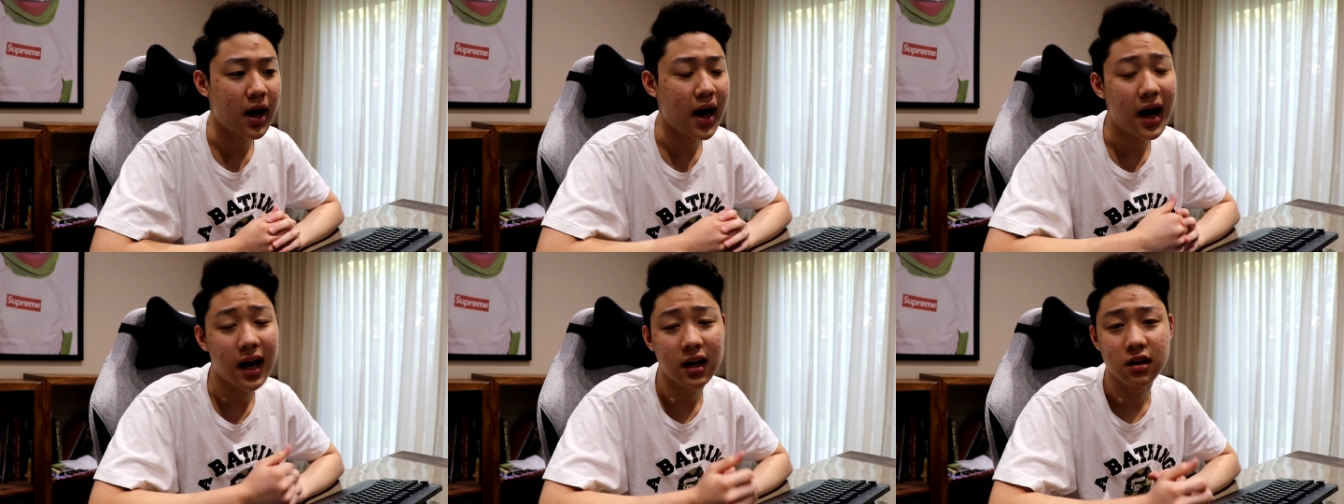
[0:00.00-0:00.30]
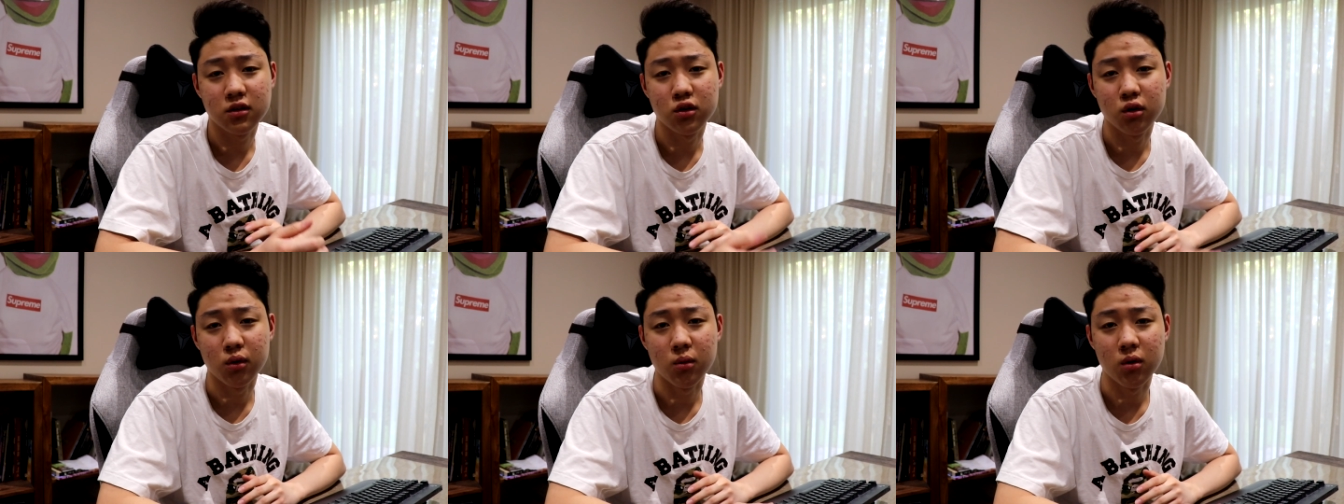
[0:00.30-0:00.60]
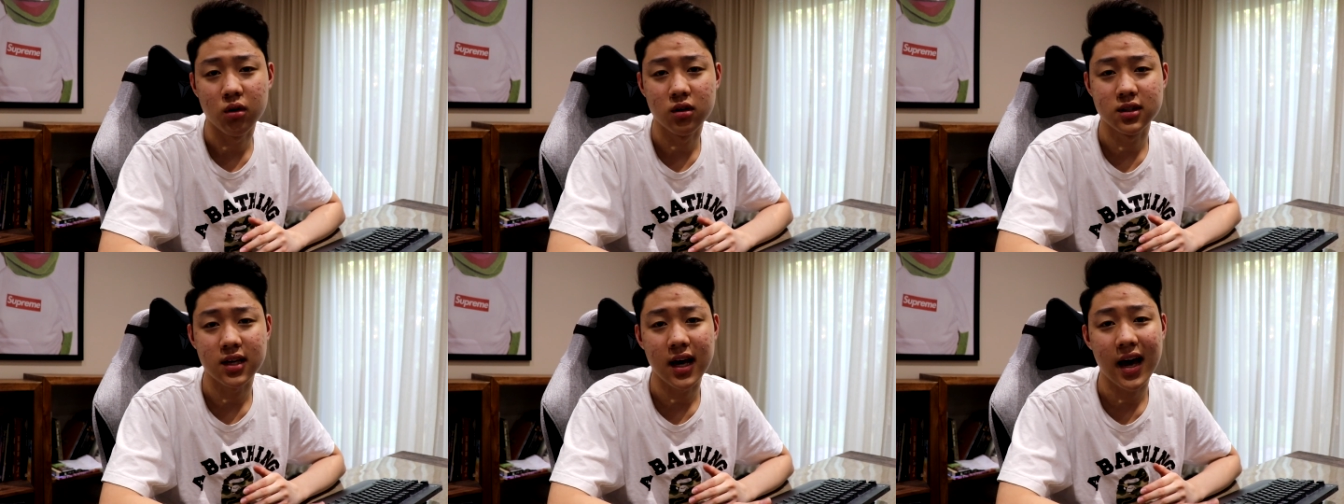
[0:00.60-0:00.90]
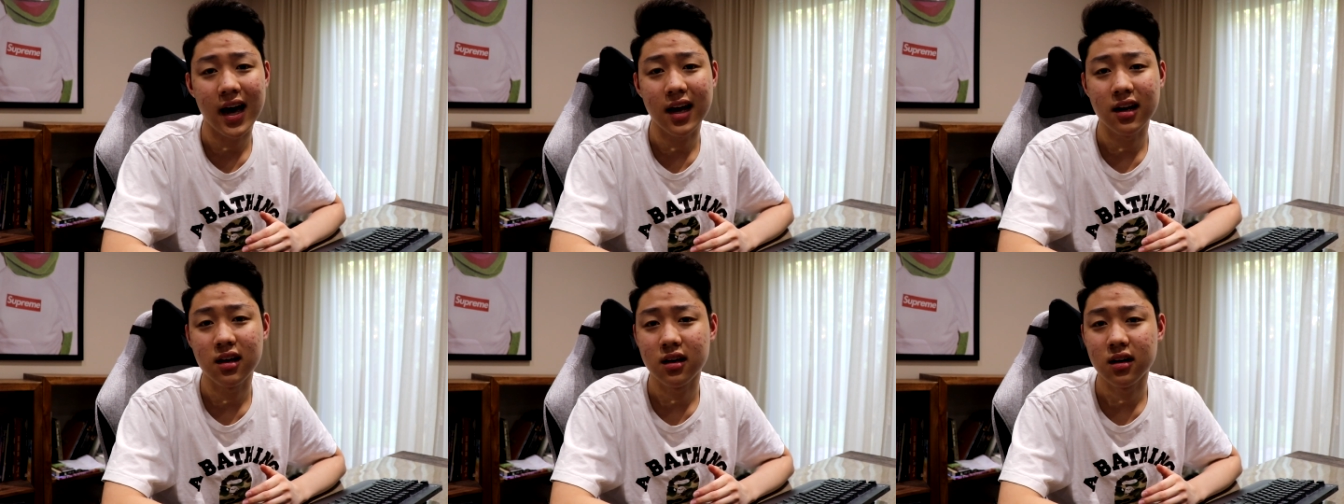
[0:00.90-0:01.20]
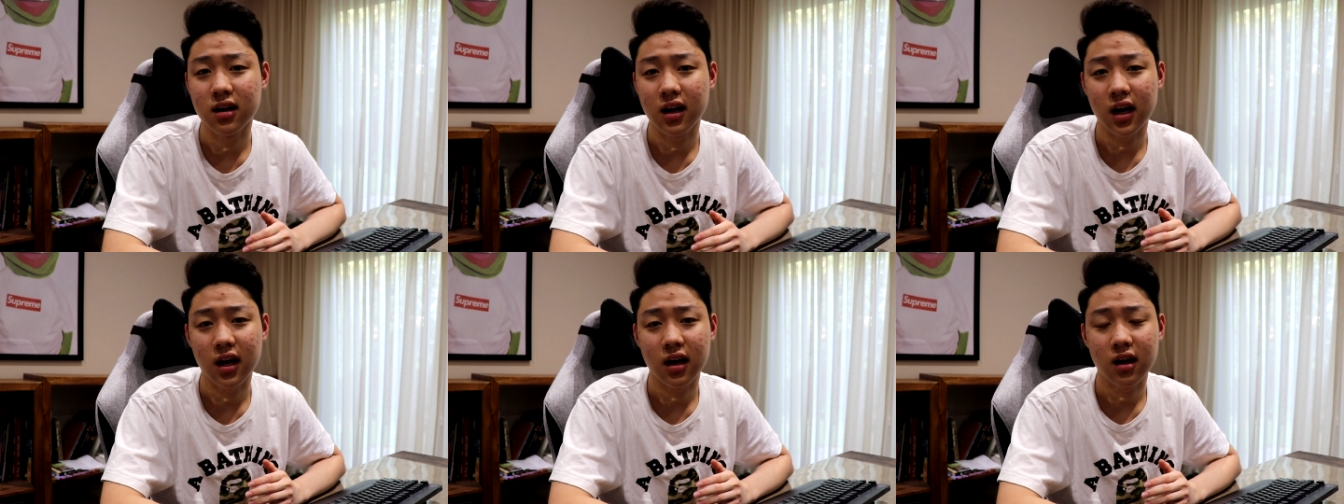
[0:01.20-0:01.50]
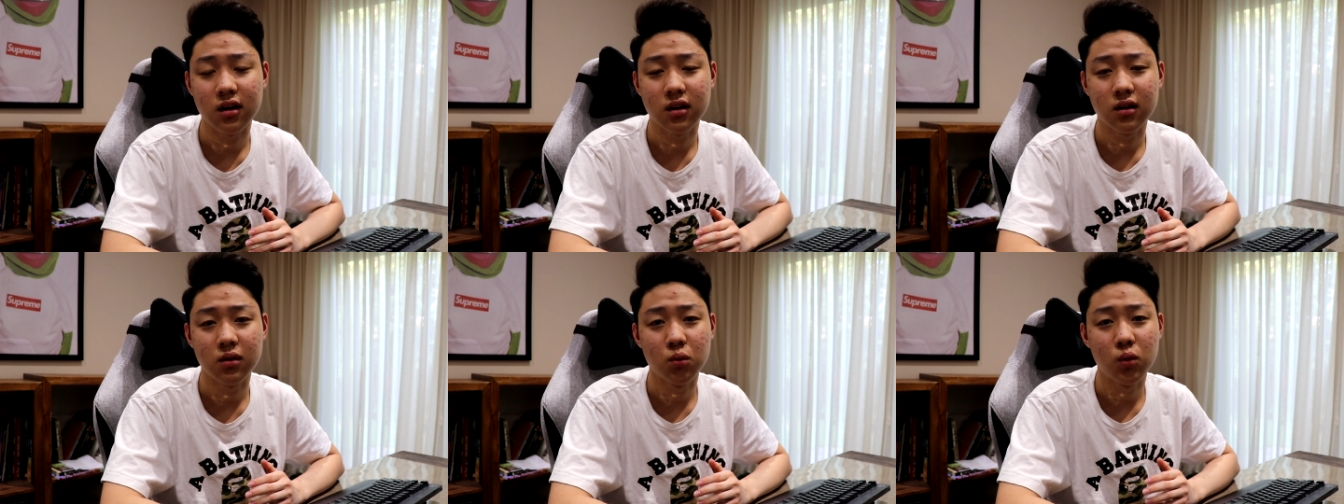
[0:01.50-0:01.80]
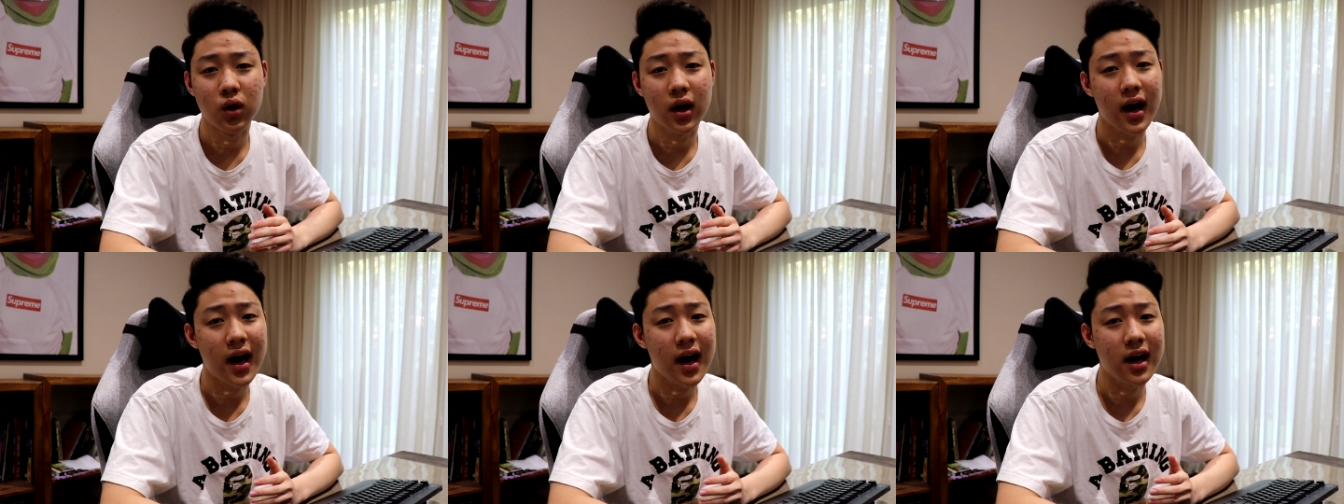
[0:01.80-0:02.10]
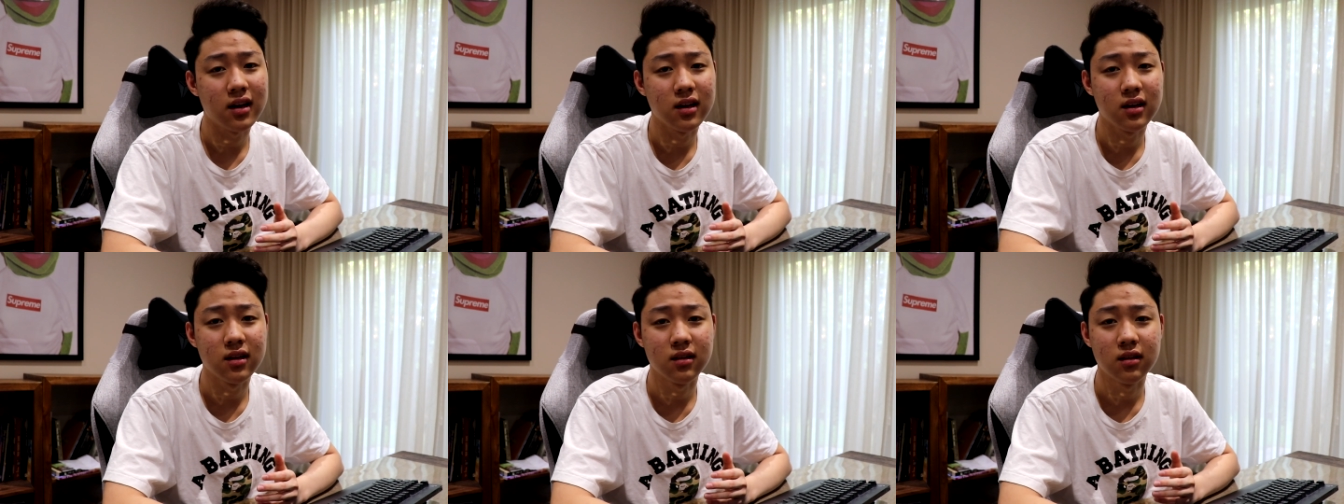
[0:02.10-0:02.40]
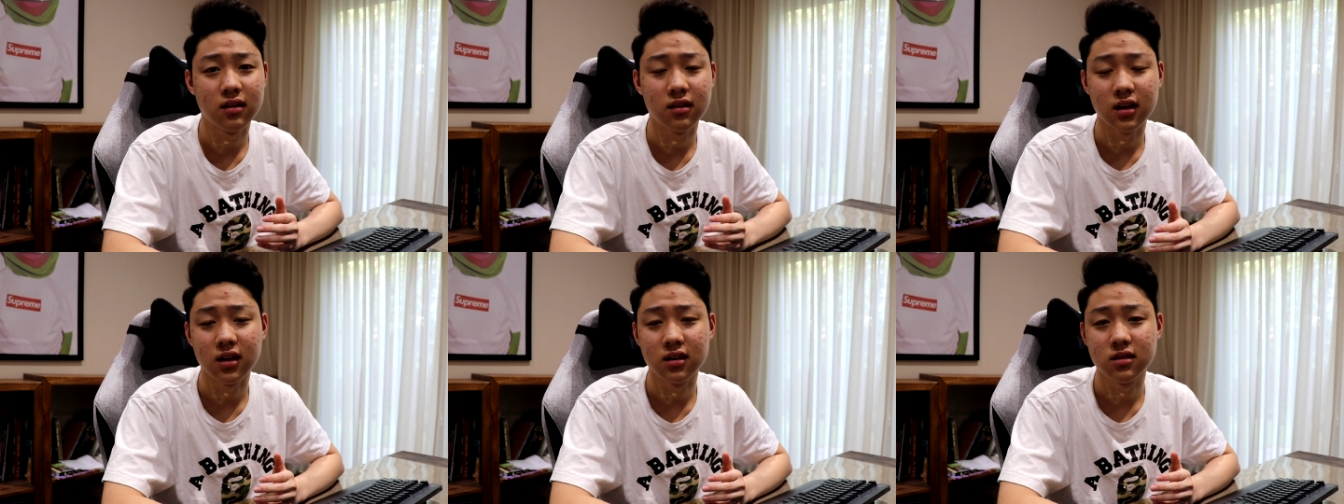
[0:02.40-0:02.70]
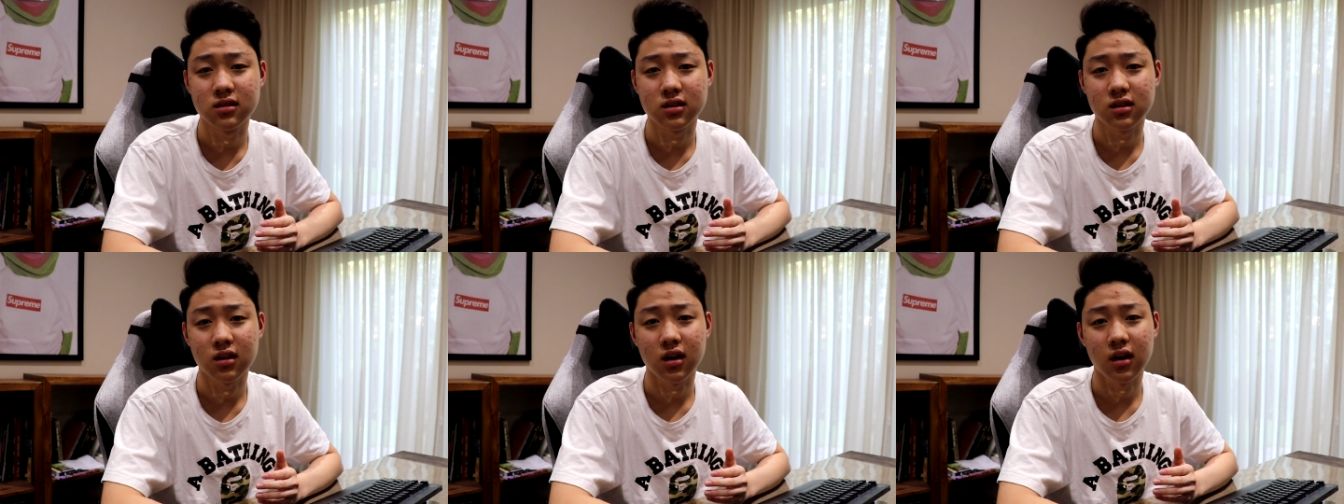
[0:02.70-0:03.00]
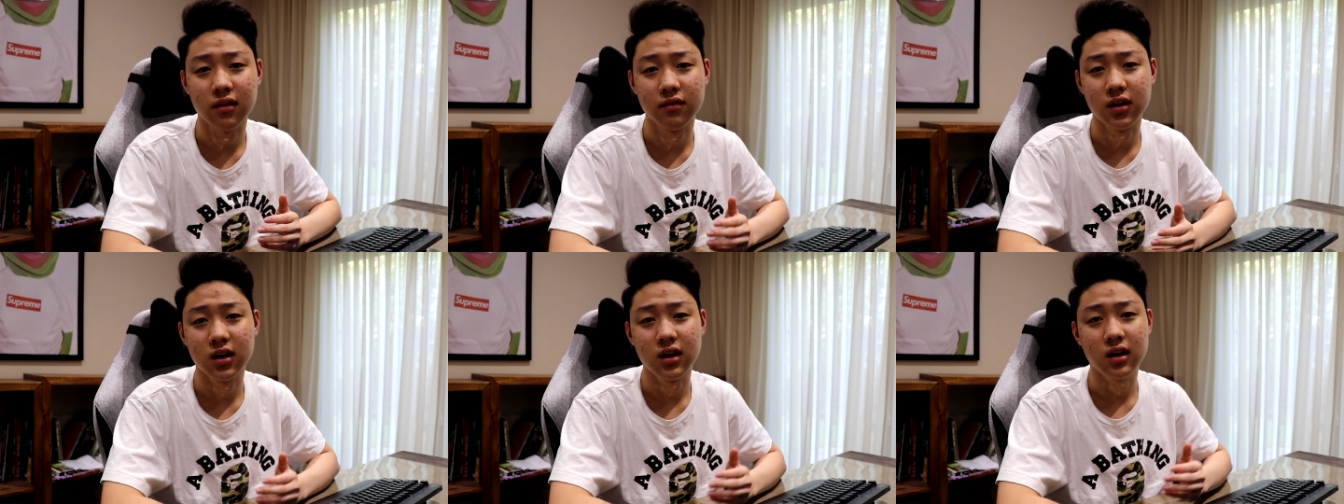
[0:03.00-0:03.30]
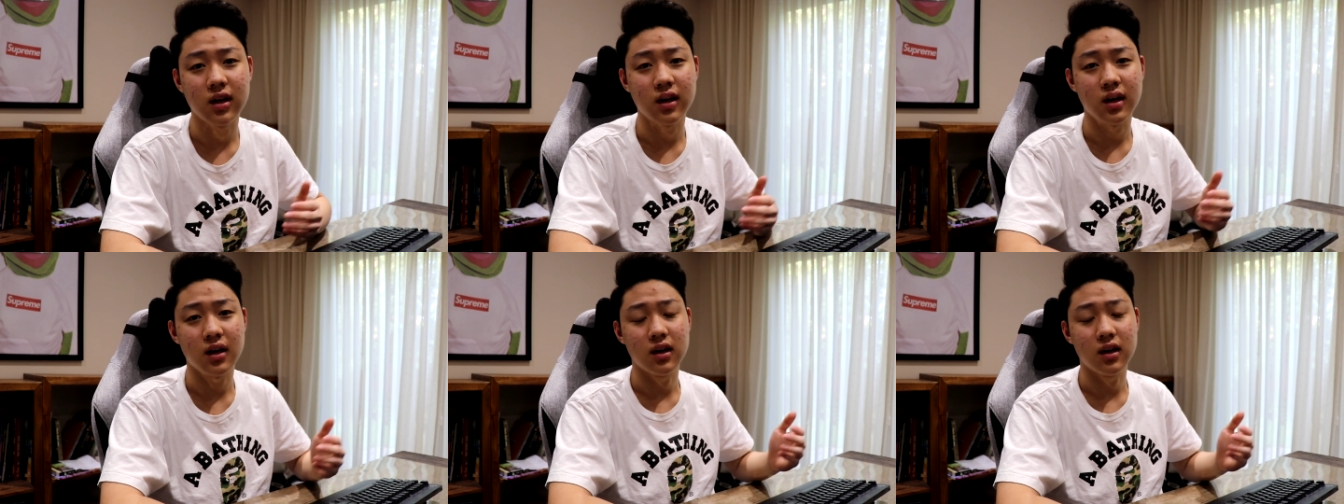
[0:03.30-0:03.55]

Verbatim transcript: act towards Adyen and what Adyen thinks of it,